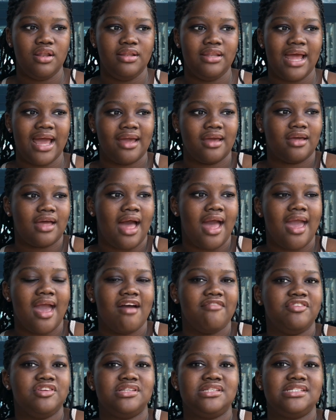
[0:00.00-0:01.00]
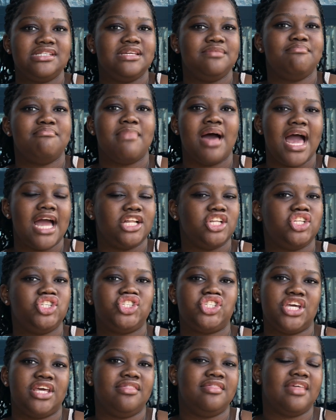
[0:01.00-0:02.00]
like I haven't seen
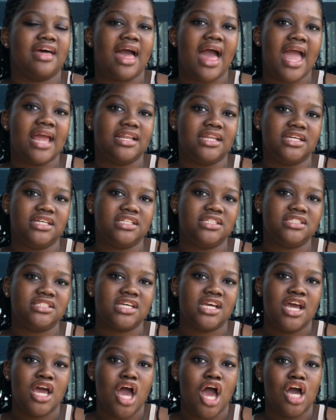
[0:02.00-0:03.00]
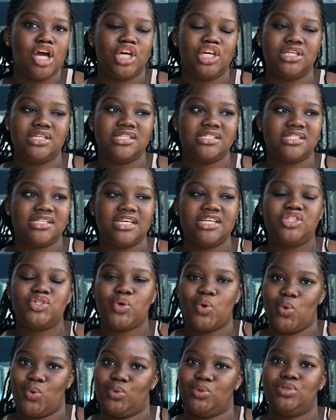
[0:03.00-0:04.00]
much in the island because it's
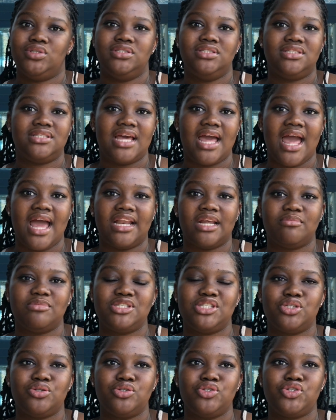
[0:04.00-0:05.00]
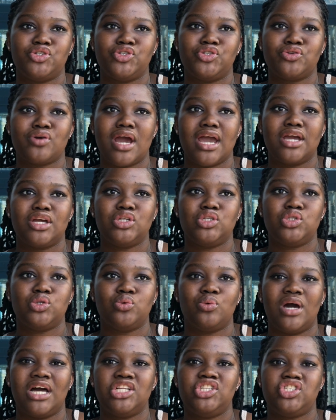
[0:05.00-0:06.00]
cold, and I'm still just trying
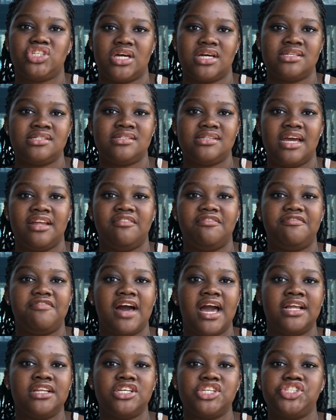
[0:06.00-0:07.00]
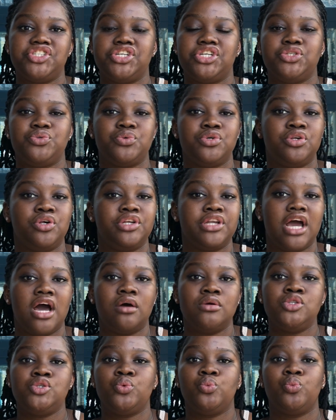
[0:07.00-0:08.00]
to adjust and find a schedule on
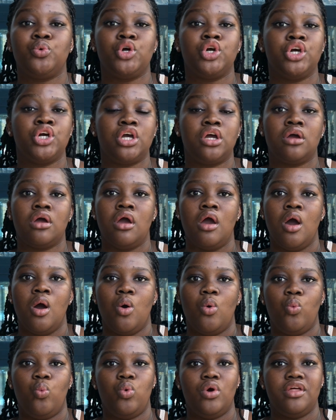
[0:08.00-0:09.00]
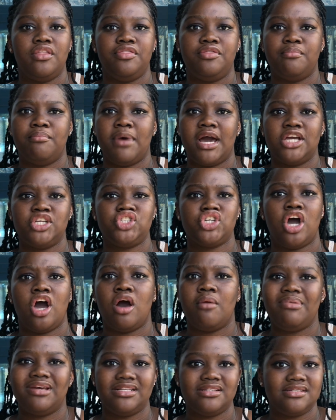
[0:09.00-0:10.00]
how to work with my
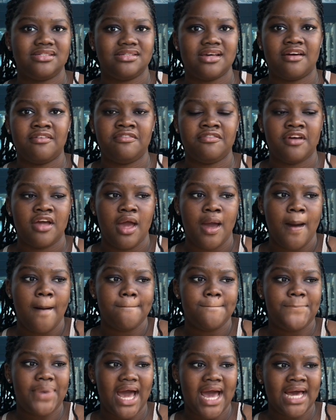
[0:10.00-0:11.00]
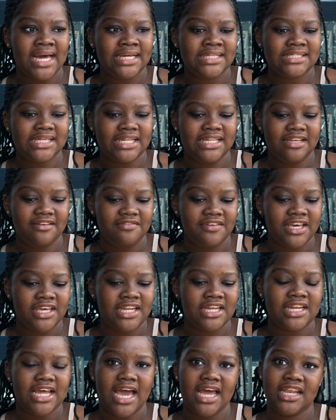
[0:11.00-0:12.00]
job and stuff. But living in
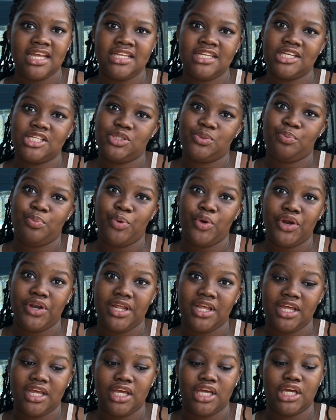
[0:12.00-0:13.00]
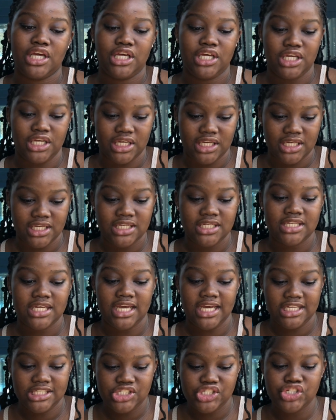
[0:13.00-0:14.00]
an island, it's pretty good.
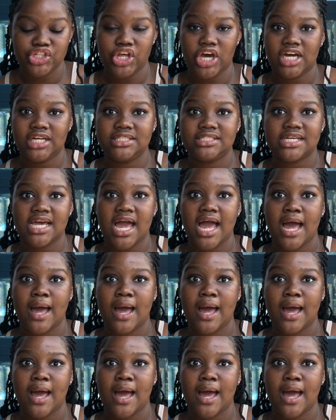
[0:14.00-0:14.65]
It's not